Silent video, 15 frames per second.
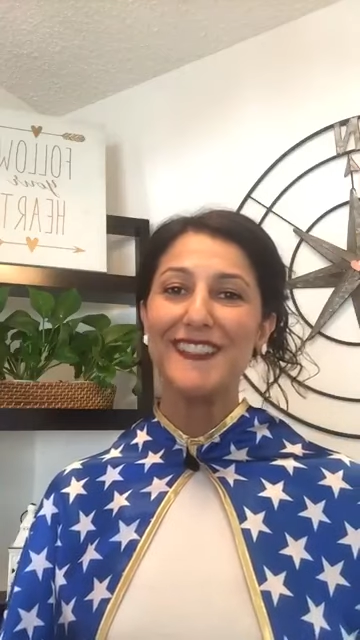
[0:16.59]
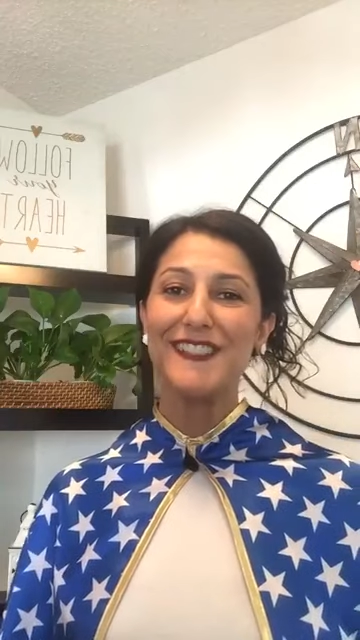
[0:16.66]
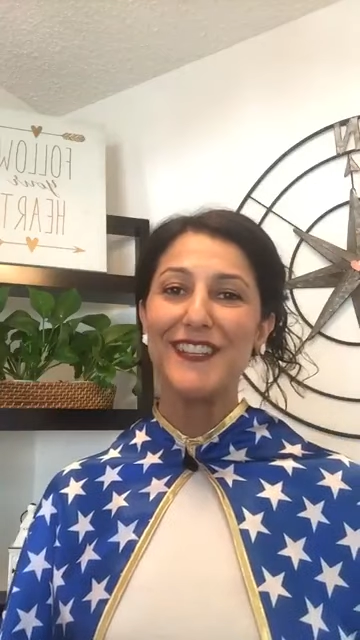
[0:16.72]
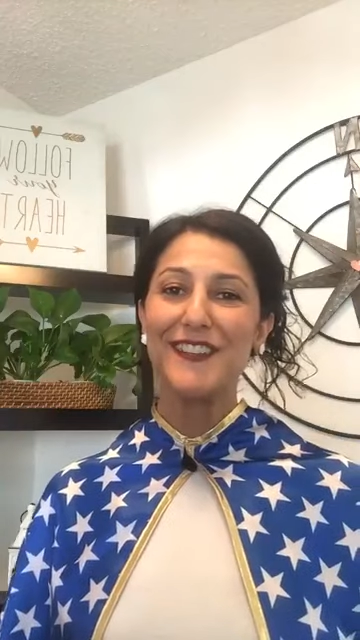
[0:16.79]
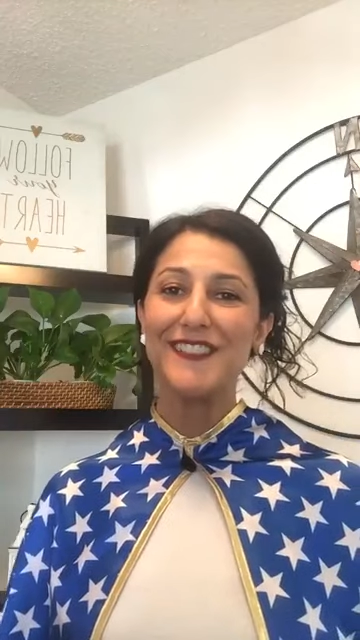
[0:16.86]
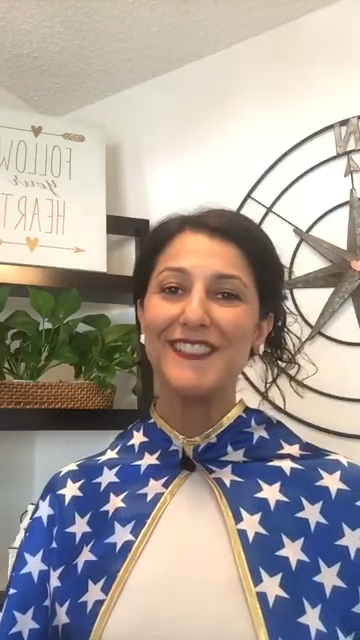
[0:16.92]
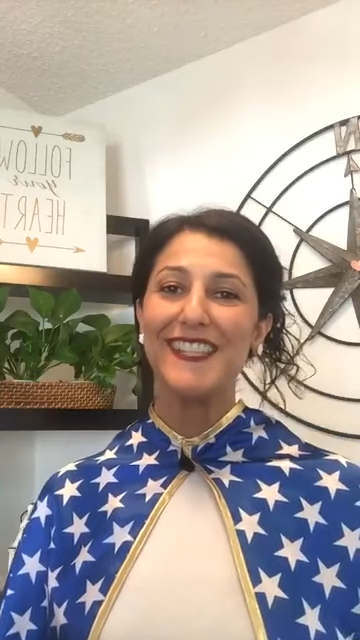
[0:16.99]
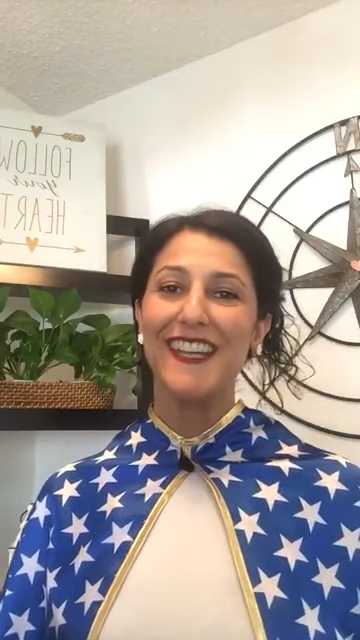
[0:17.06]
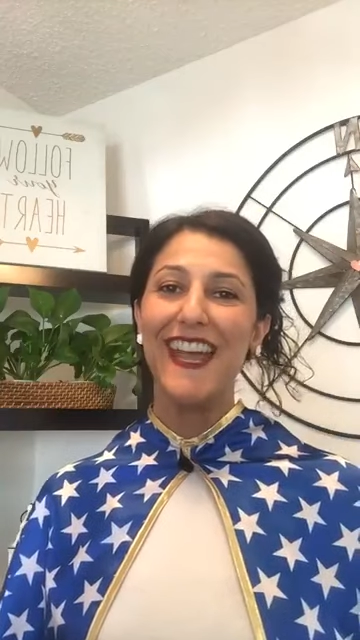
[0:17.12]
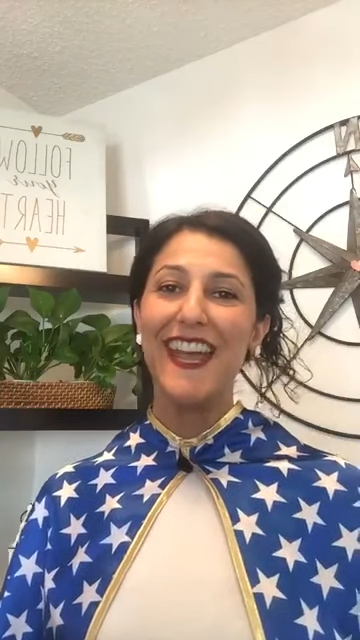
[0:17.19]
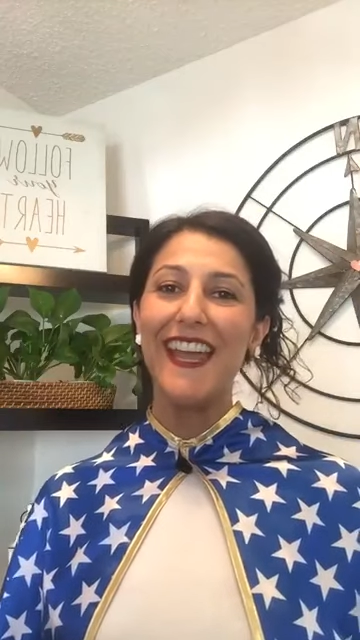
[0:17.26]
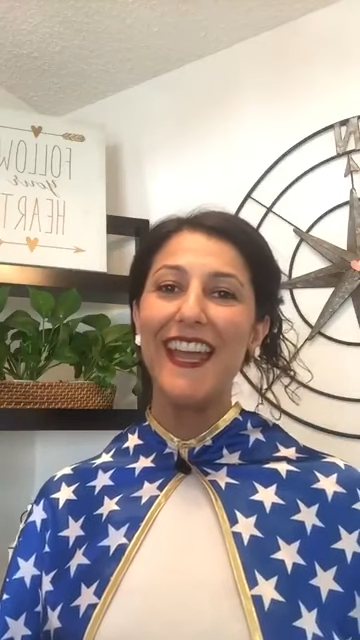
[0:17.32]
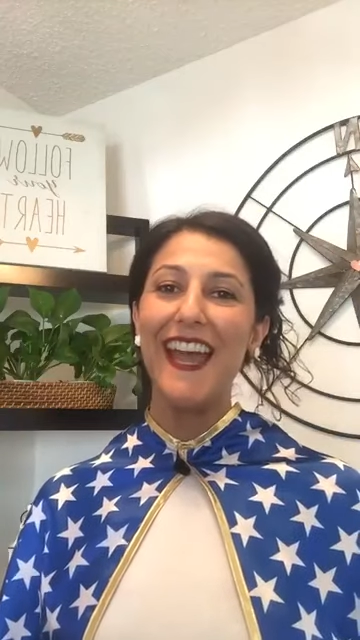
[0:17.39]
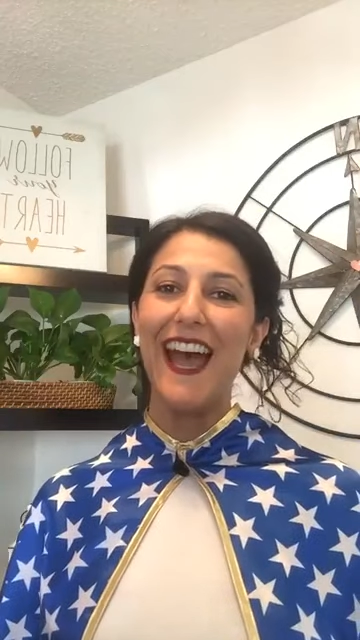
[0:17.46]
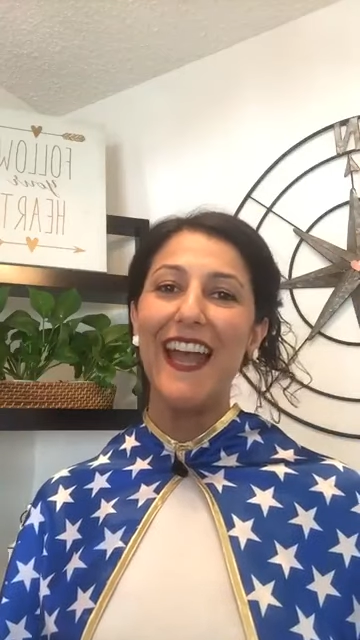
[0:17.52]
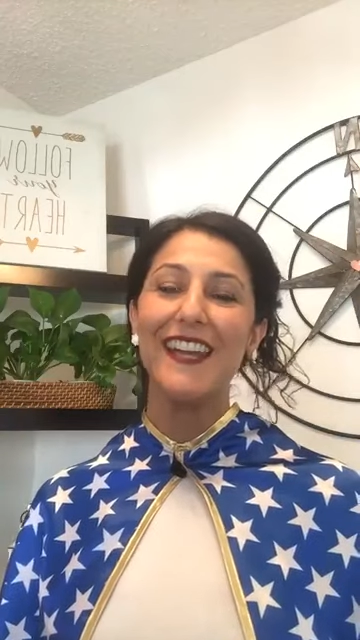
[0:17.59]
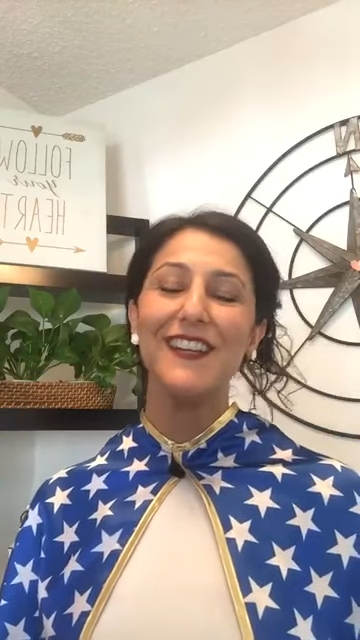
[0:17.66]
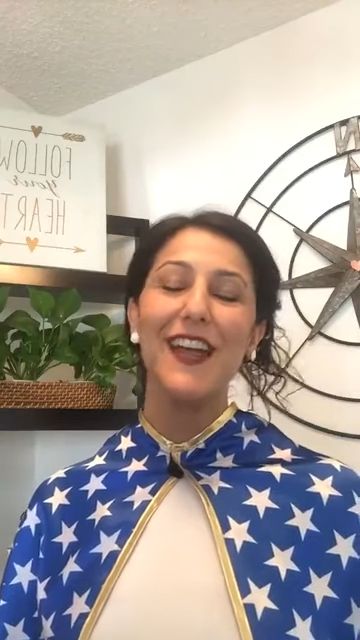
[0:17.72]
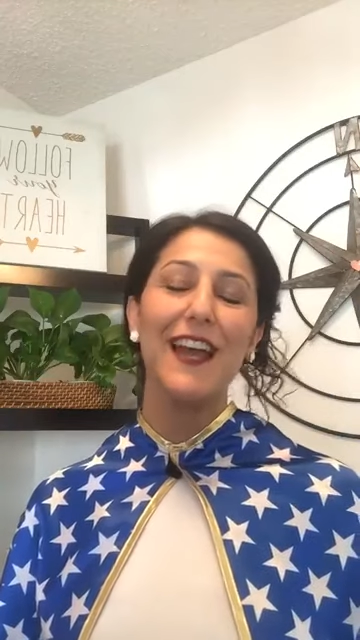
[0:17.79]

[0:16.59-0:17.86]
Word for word: so today I,